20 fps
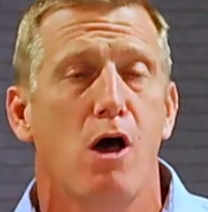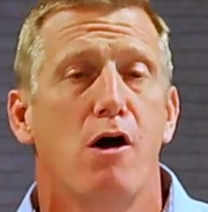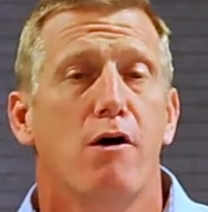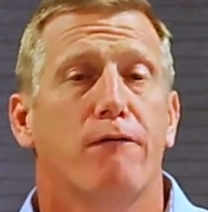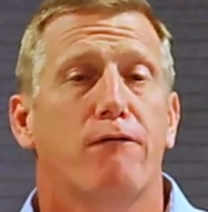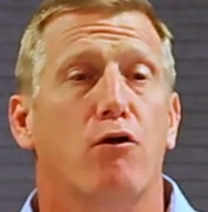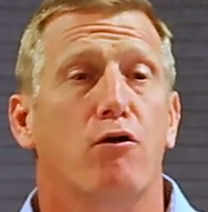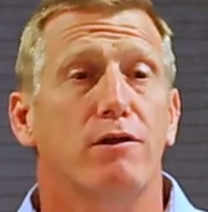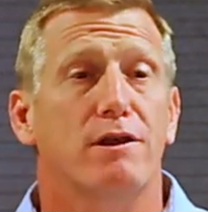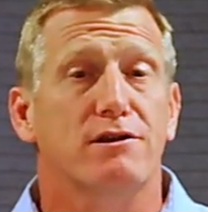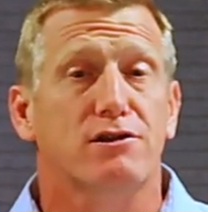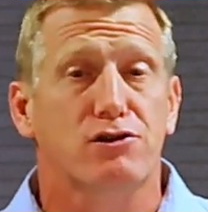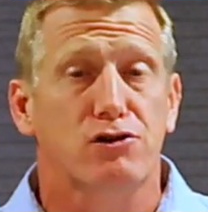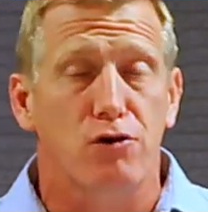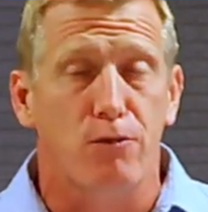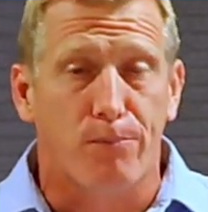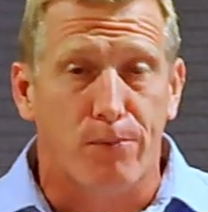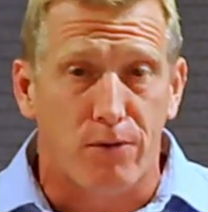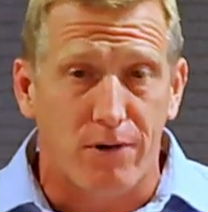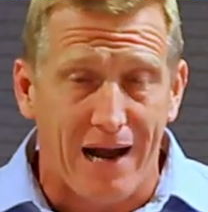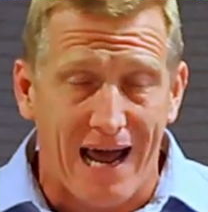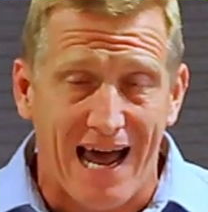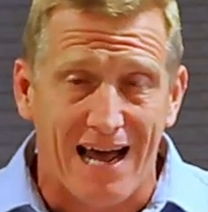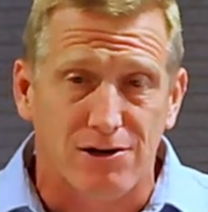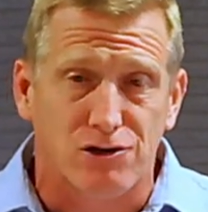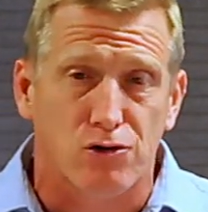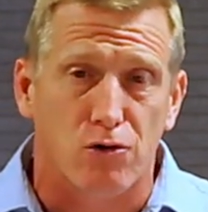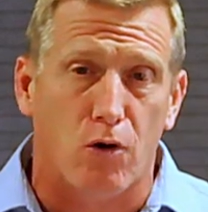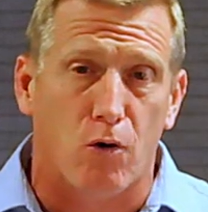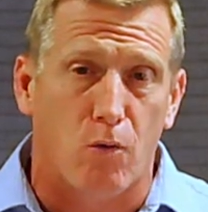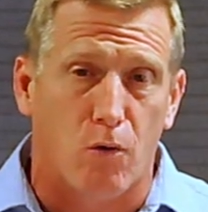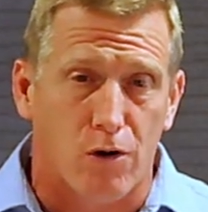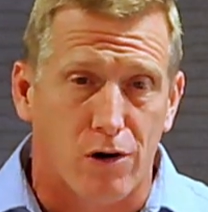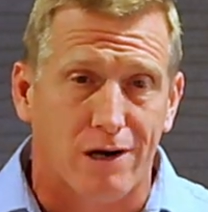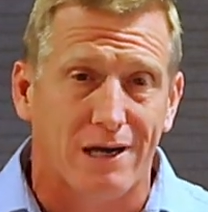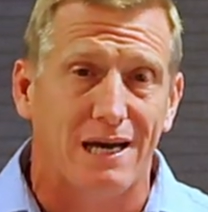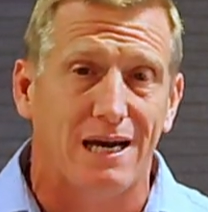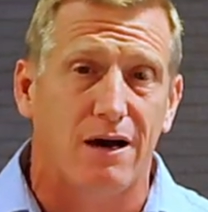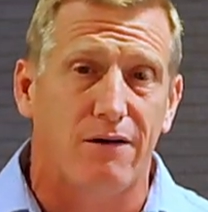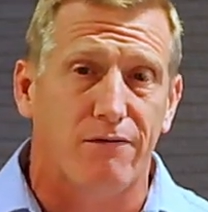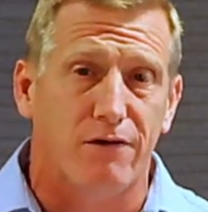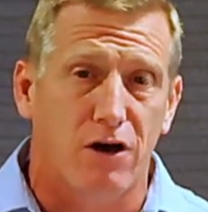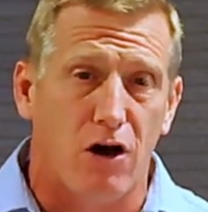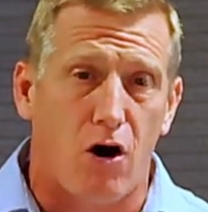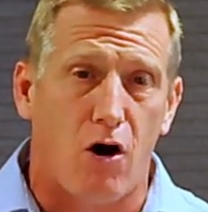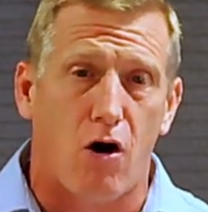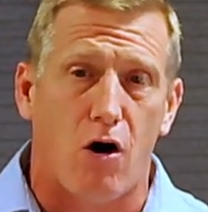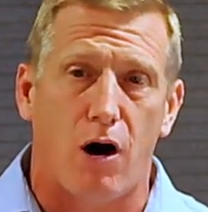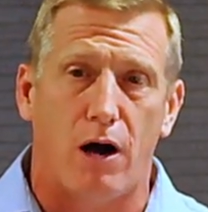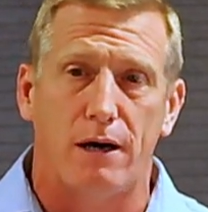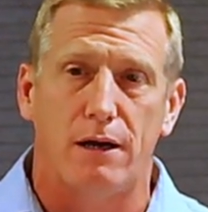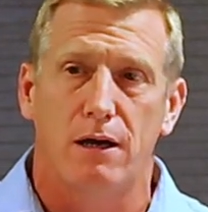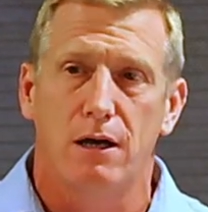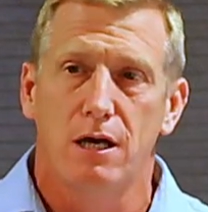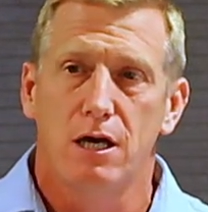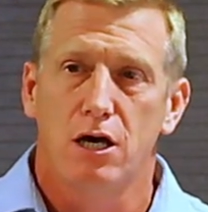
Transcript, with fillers: for the supernatural working of God.